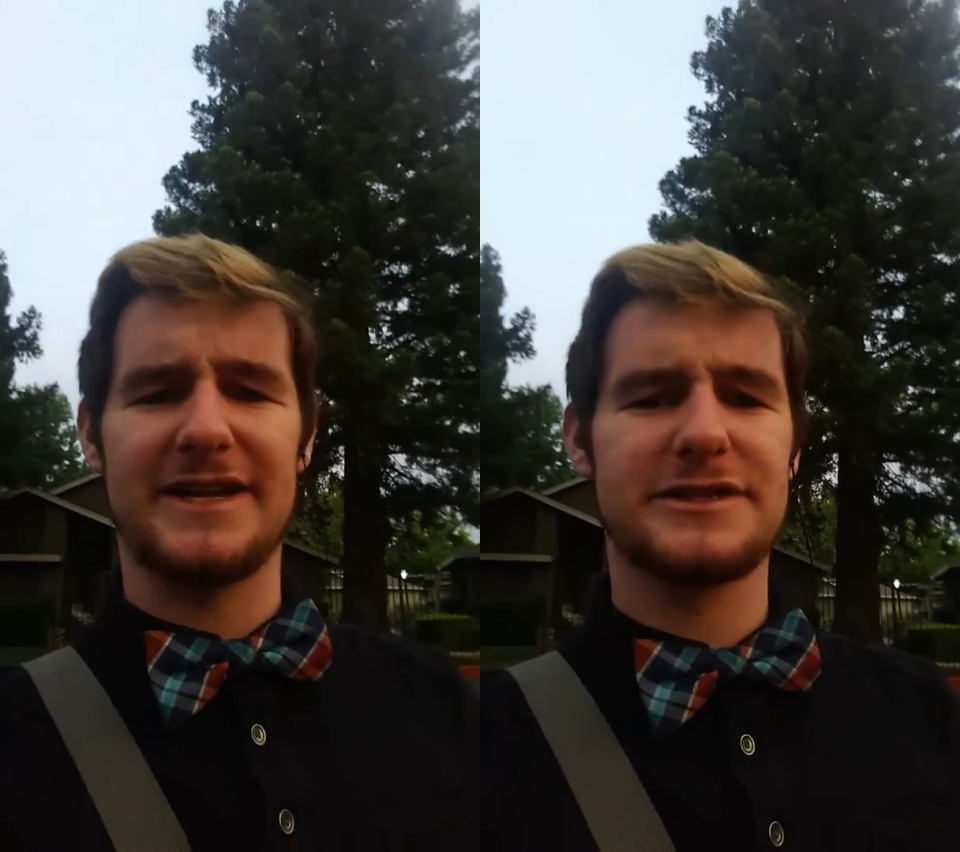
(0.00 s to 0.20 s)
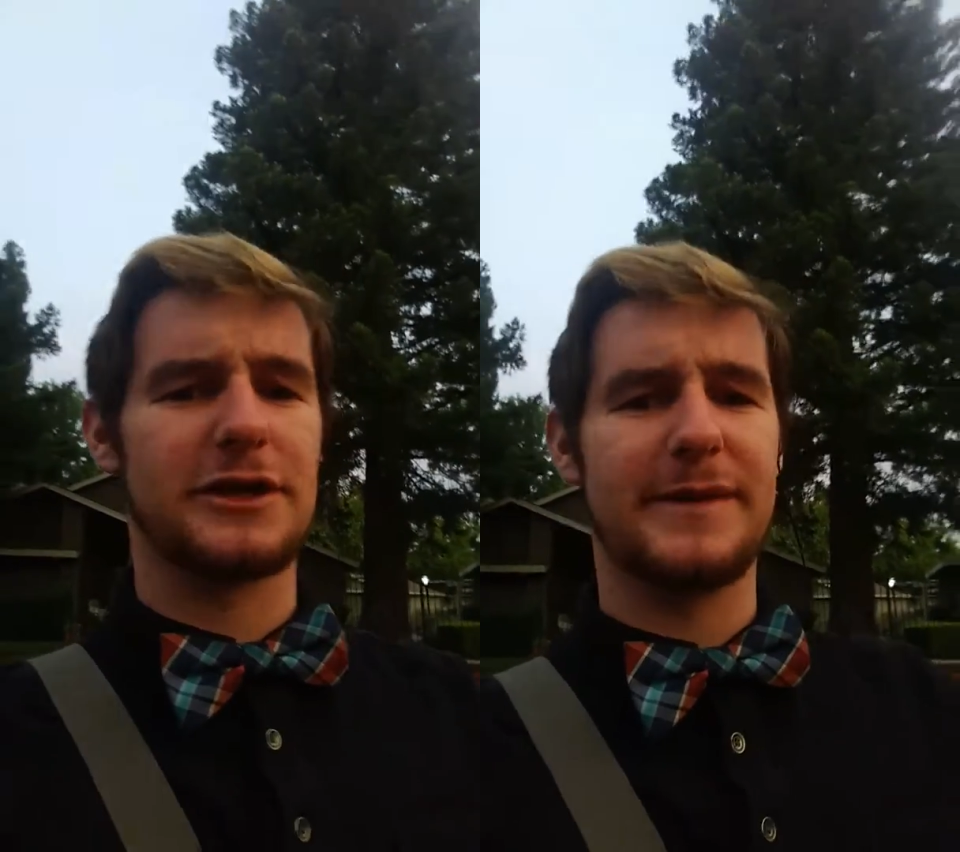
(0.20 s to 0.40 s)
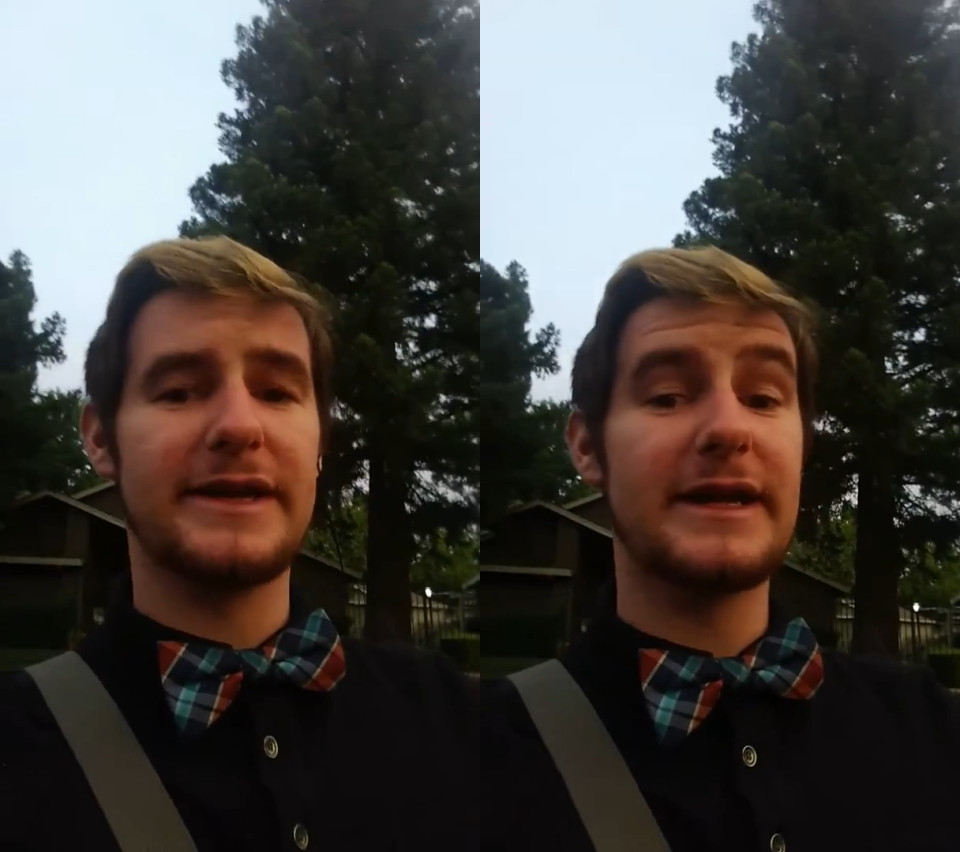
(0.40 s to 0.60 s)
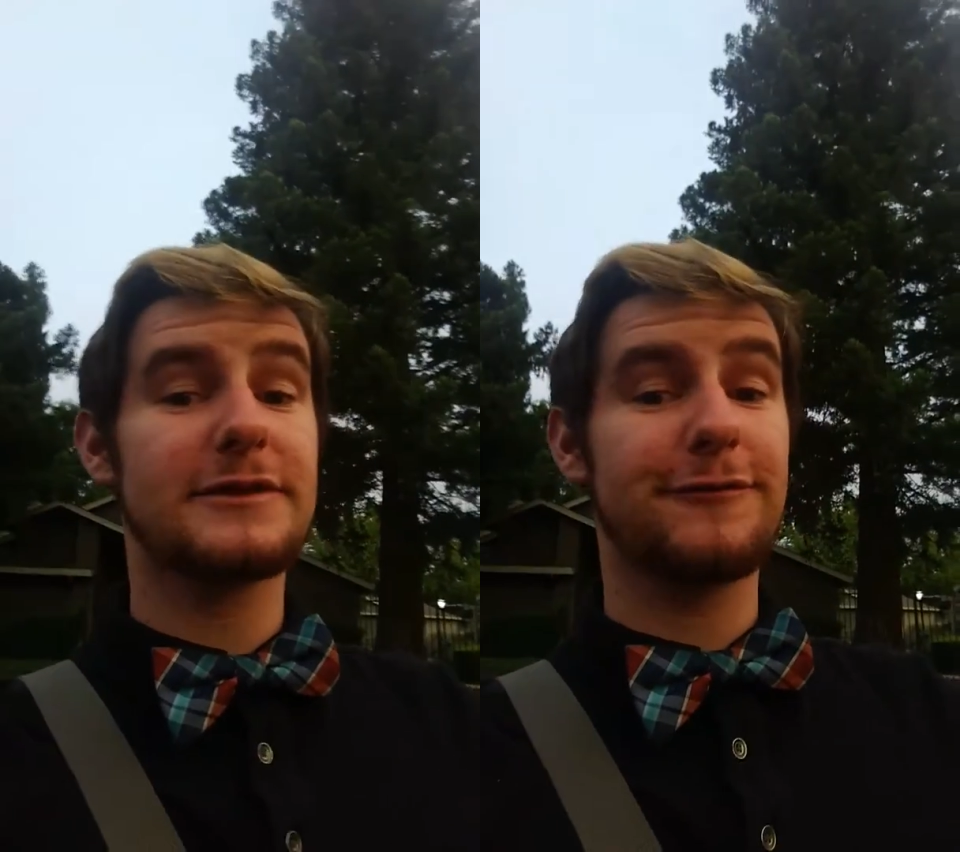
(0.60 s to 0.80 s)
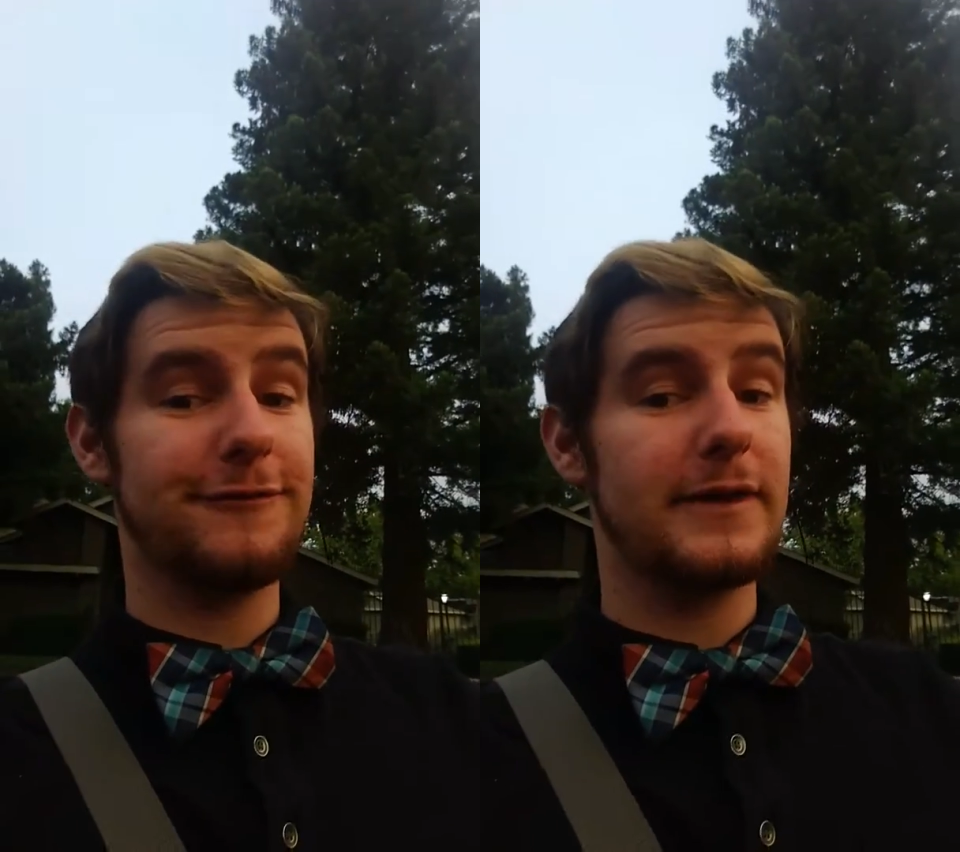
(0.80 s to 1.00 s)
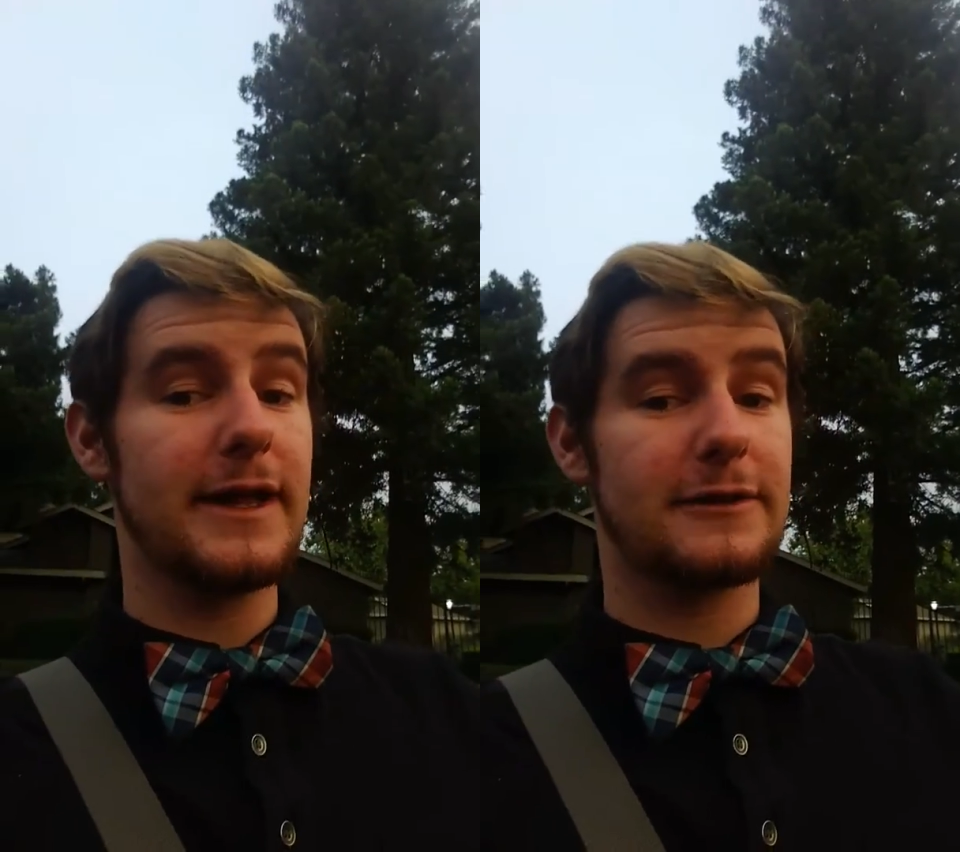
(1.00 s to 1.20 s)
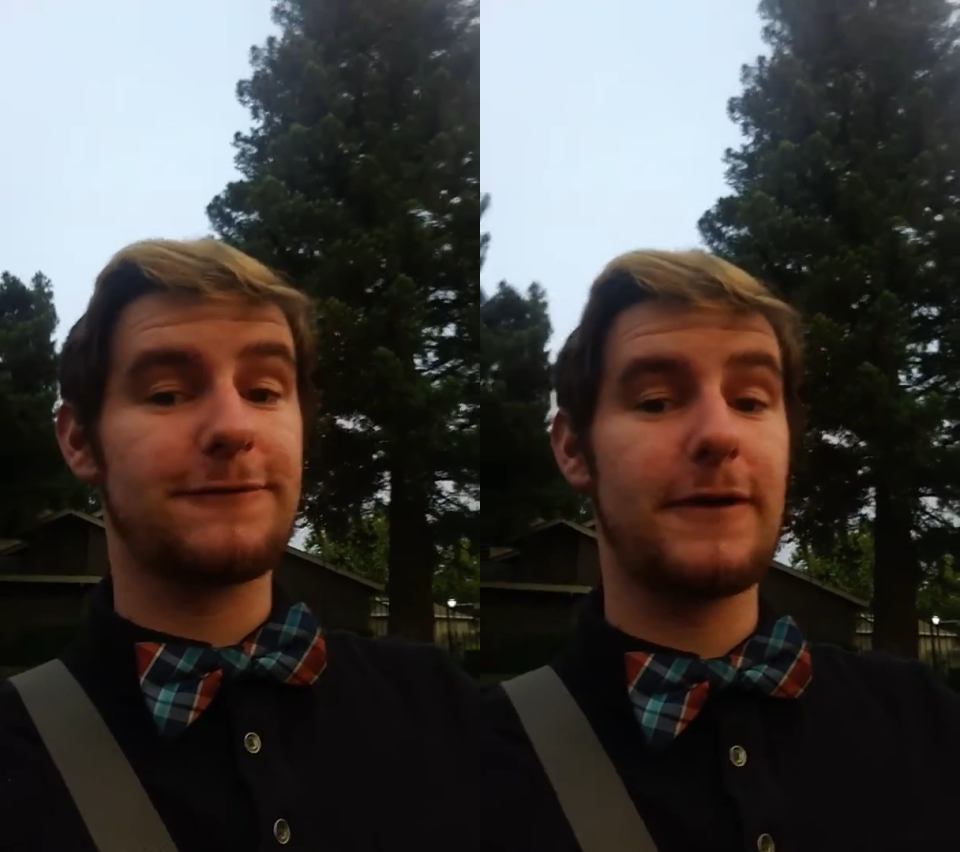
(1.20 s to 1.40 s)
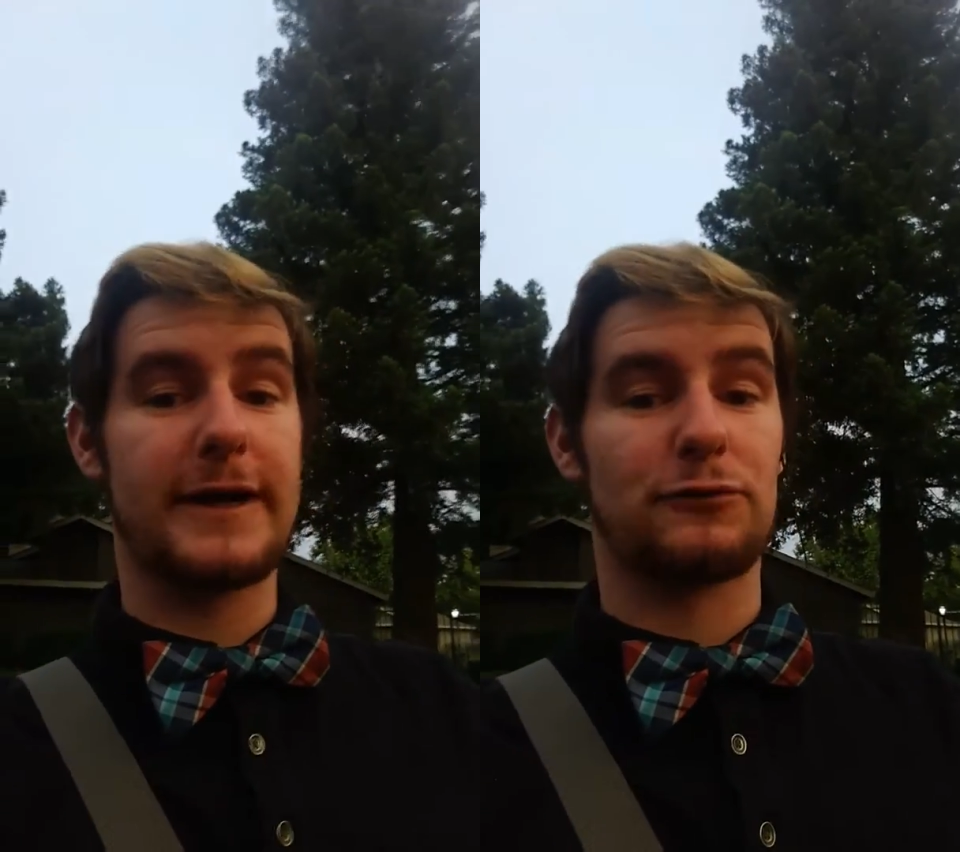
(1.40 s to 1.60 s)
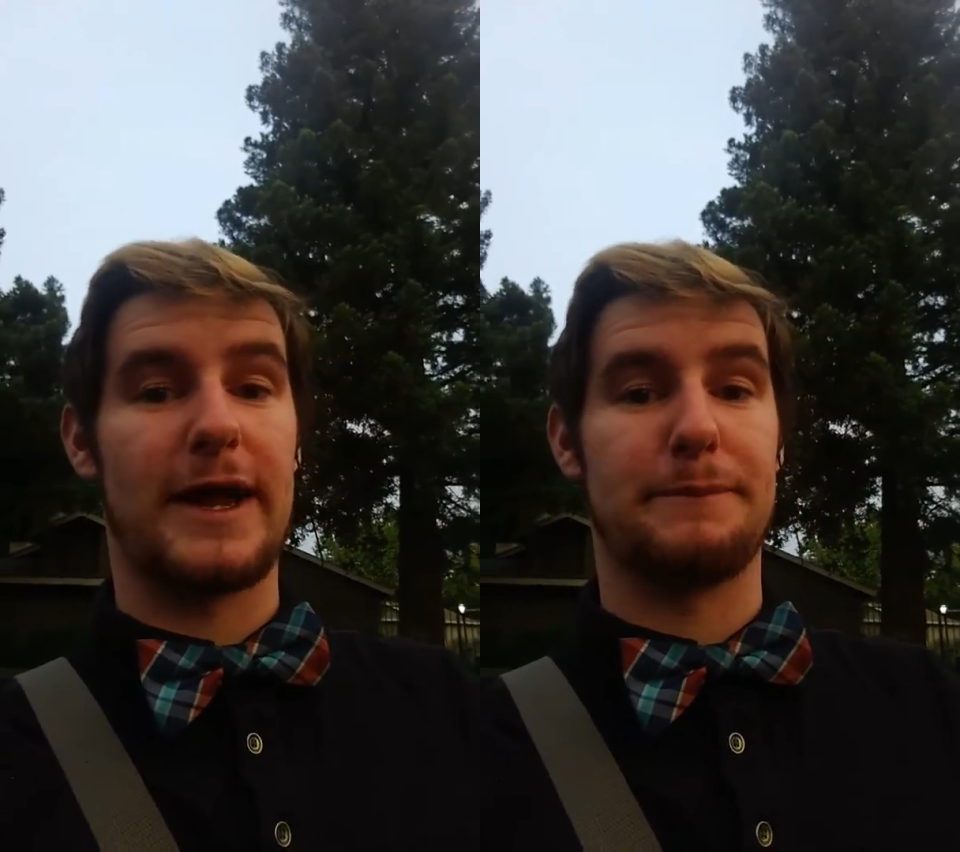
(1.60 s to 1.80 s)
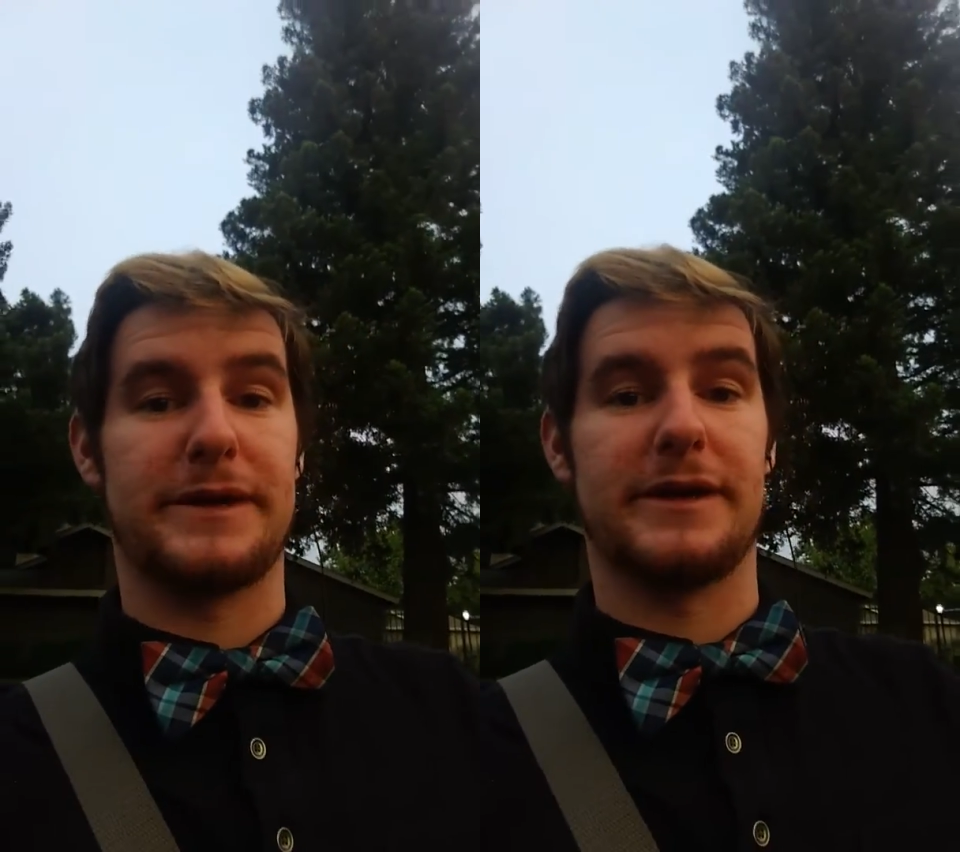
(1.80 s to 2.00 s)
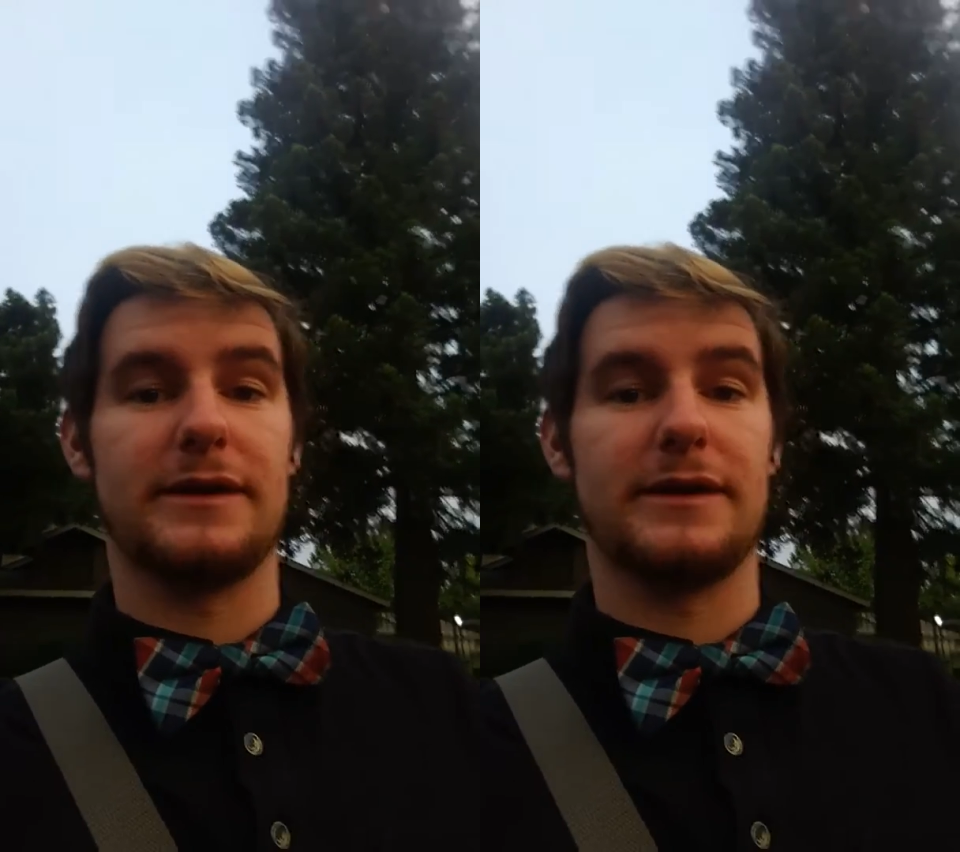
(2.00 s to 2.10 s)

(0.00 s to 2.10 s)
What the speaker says: So, I mean, it's fucking rampant.